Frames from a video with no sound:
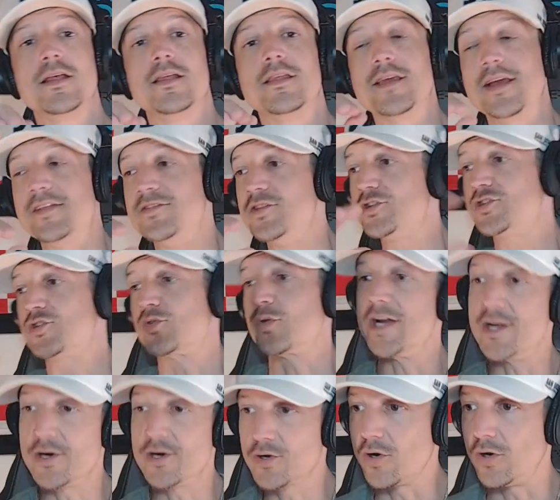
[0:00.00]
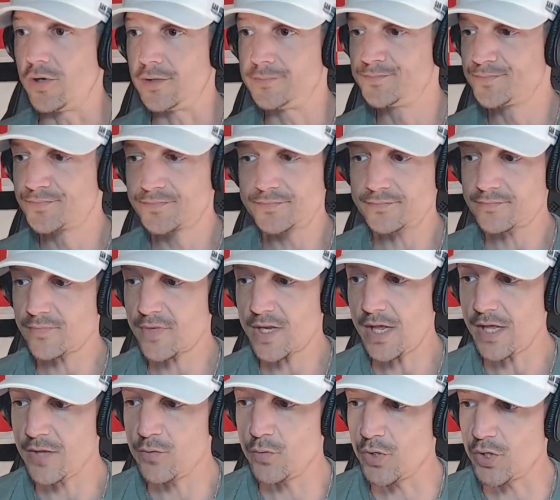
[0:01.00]
Then the Dreer goal.
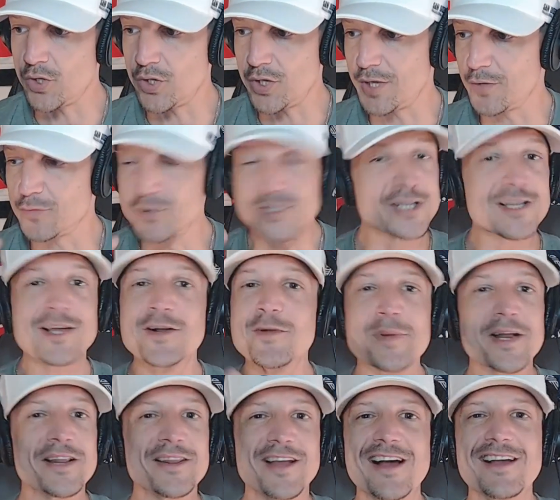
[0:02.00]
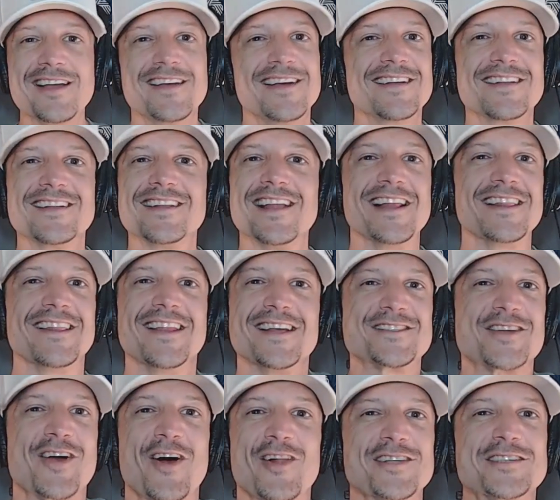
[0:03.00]
It was a little bit of luck.
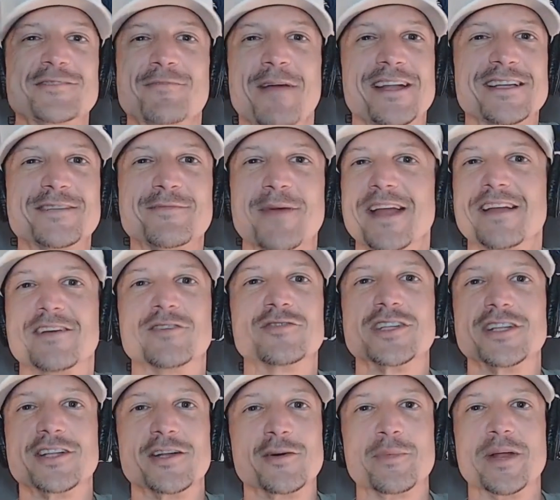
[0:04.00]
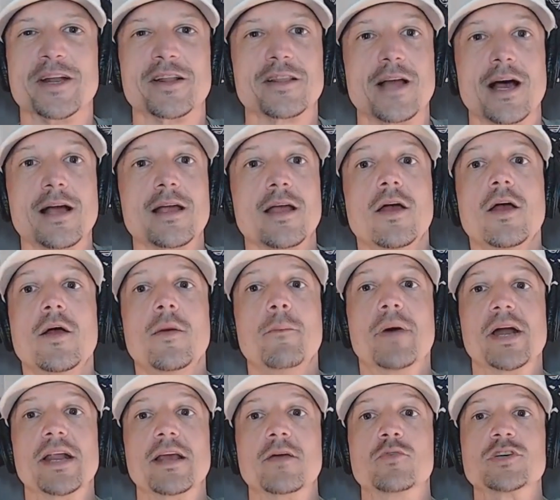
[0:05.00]
Let's call a spade a spade. It was a little bit of luck,
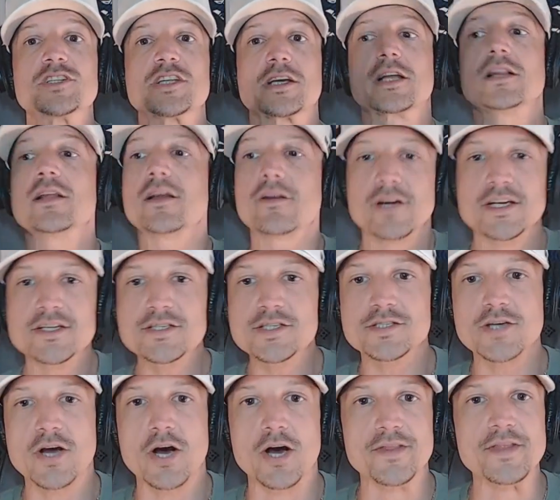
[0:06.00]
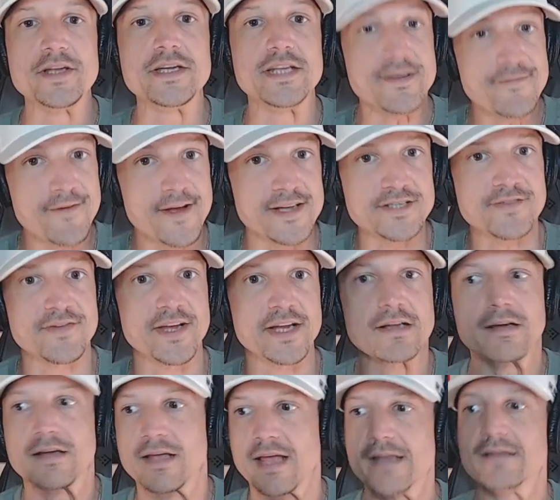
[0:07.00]
but it was a clearance on the defensive
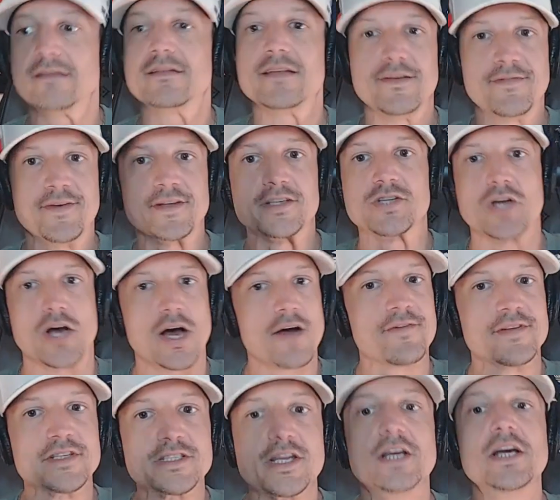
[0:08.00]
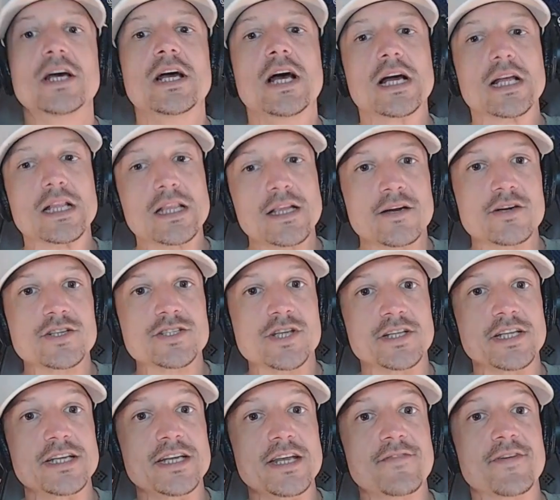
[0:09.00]
end. Again, defense to offense. A clearance
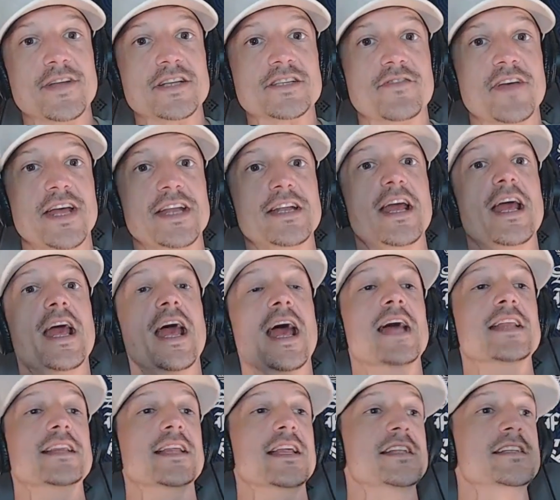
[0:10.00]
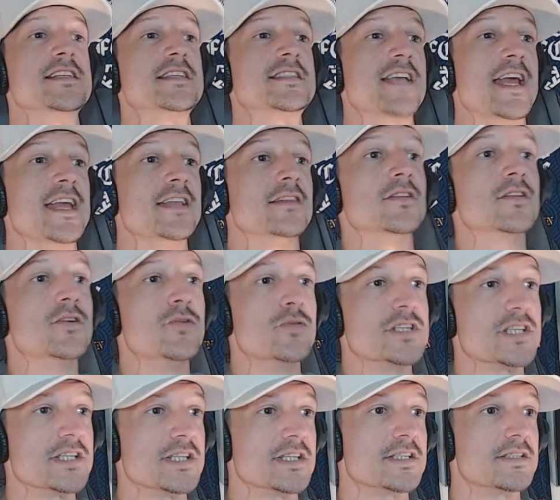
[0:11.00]
on the defensive end, and then St.
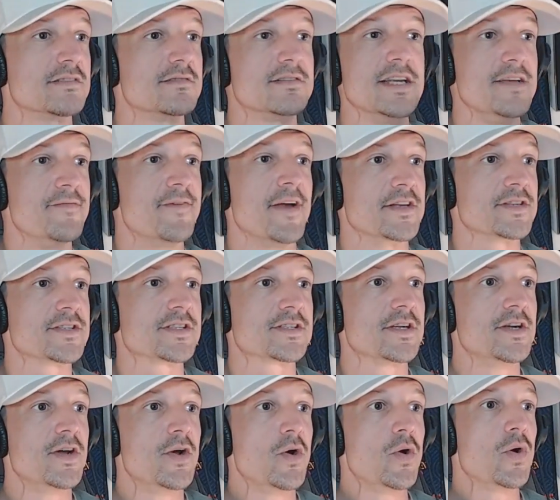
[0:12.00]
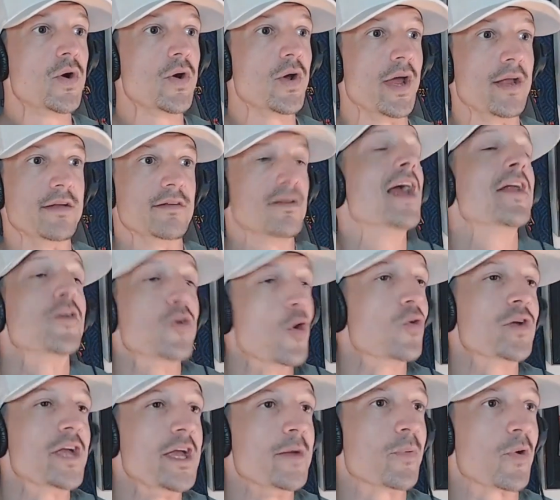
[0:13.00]
Louis's defense and
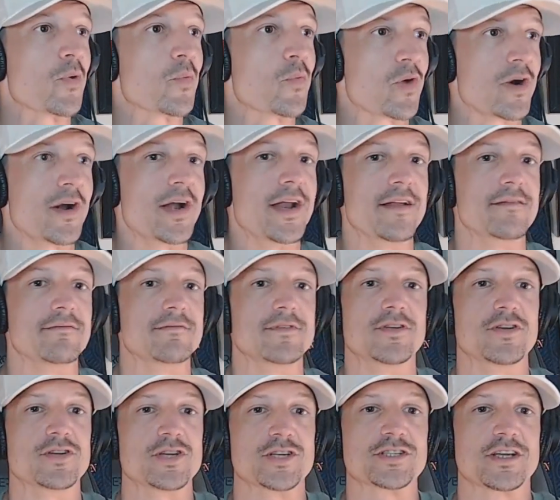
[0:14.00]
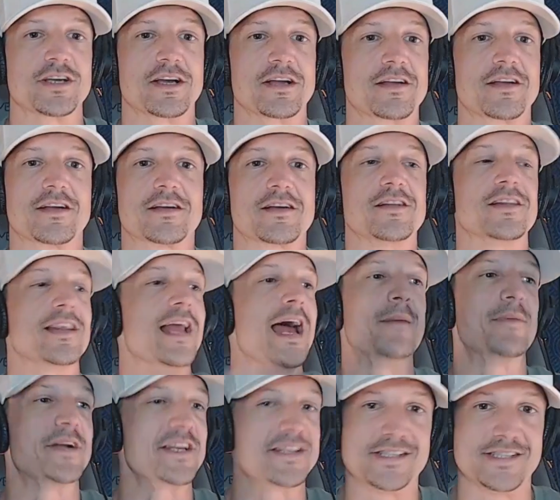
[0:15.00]
goalkeeper were in just a
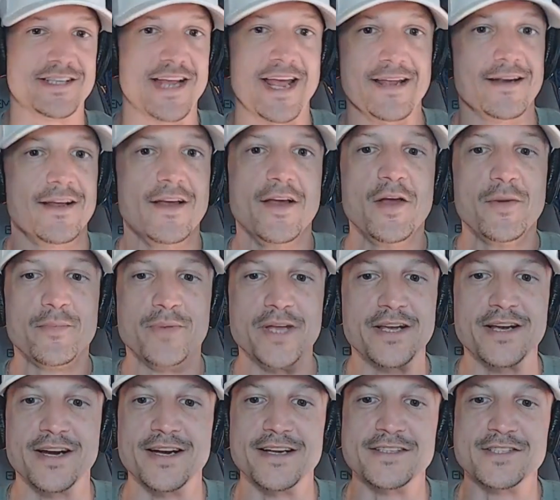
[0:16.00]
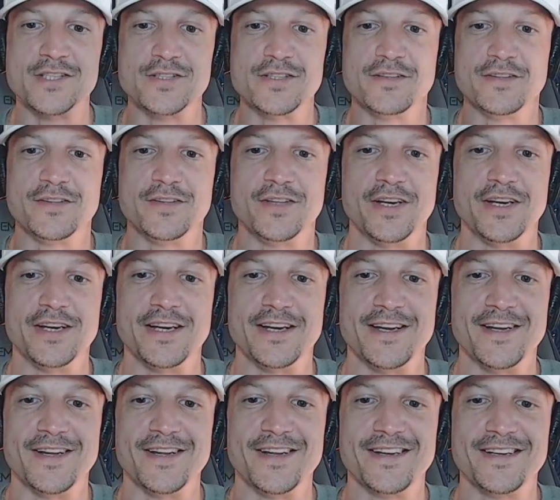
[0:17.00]
calamitous state because
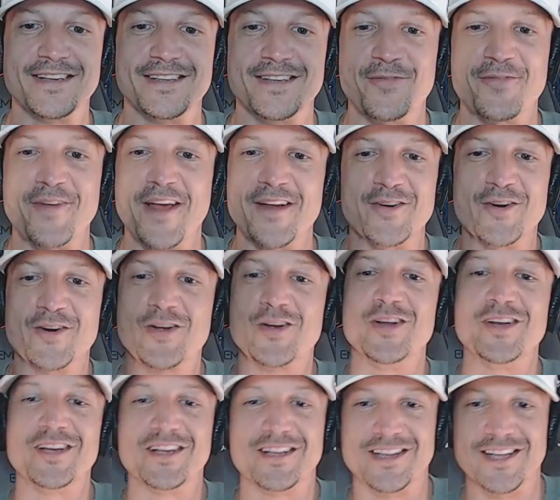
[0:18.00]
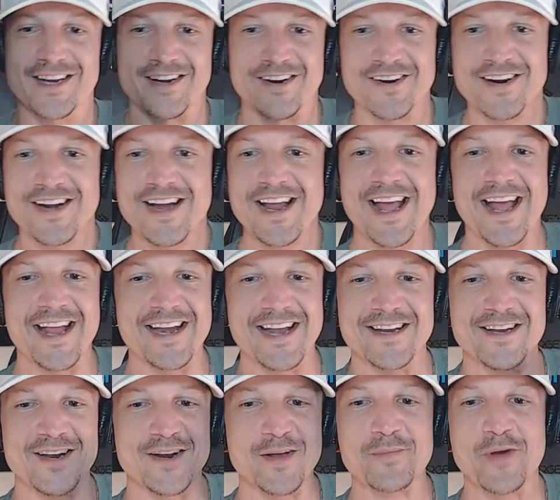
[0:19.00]
the defender couldn't clear and
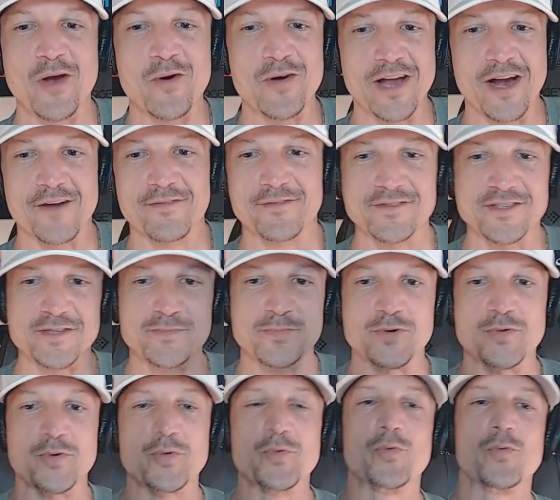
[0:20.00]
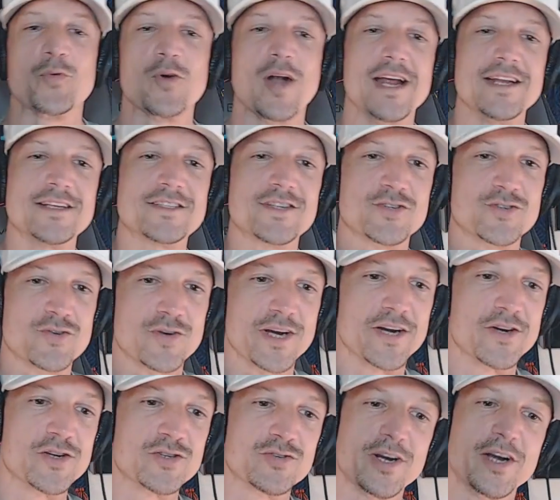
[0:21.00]
ended up going off of his boot right to
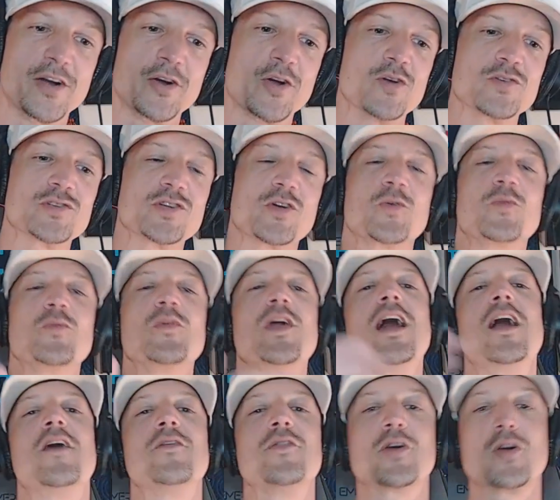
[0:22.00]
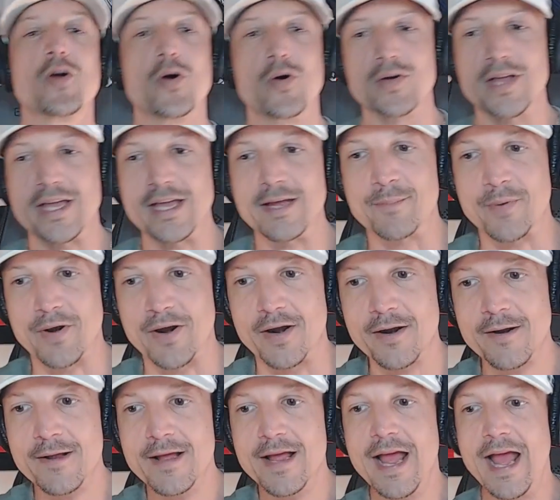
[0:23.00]
Dreer. Dreer goes around the
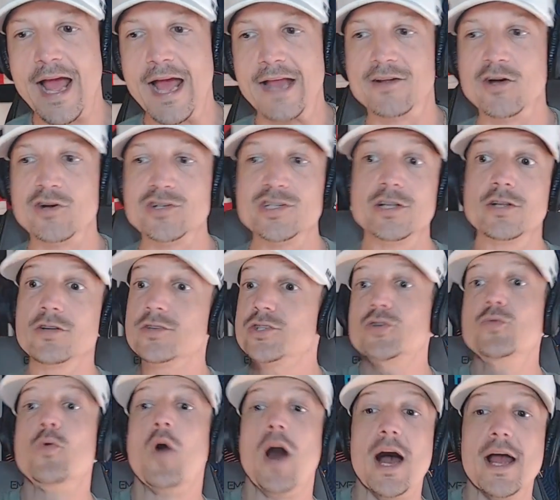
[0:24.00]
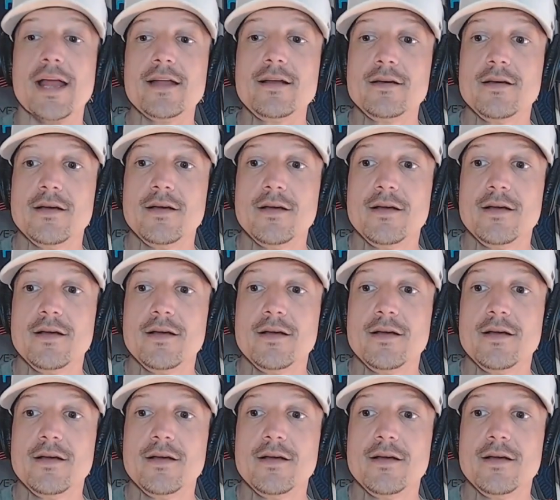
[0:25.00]
goalkeeper and goes a little too wide,